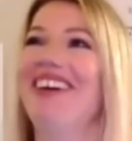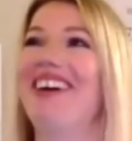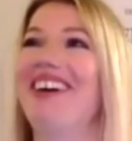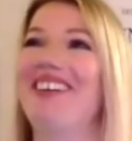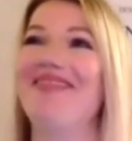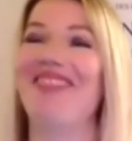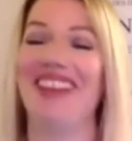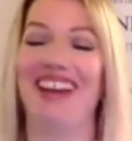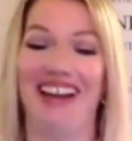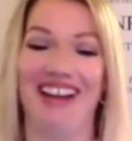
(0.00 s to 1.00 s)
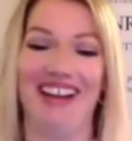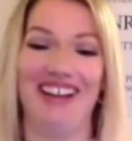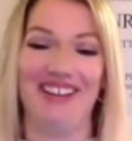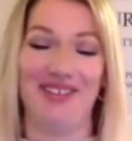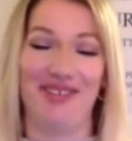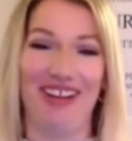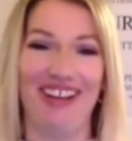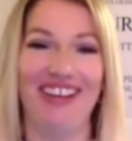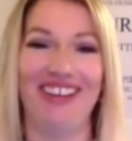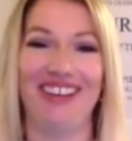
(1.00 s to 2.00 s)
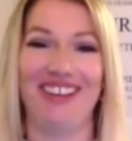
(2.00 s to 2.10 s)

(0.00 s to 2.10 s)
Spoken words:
I dreaded